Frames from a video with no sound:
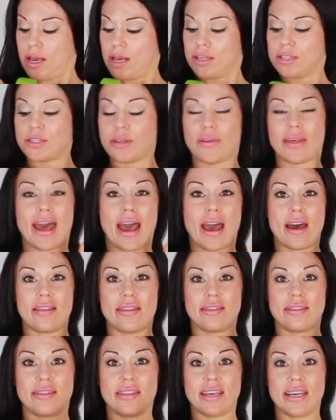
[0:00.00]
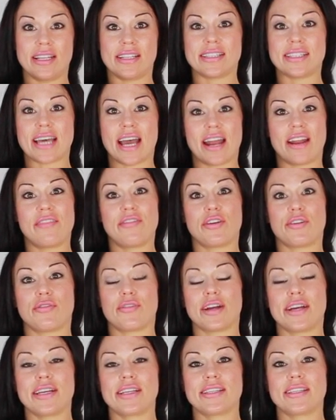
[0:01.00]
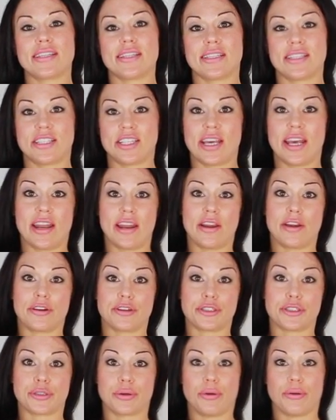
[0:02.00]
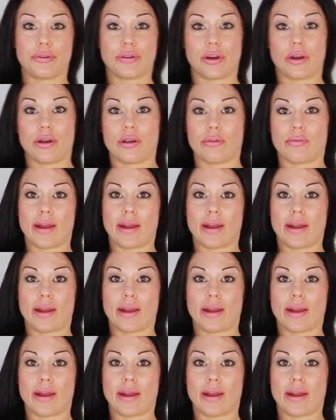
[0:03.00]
so that the inside of your wrist is hitting your shoulder,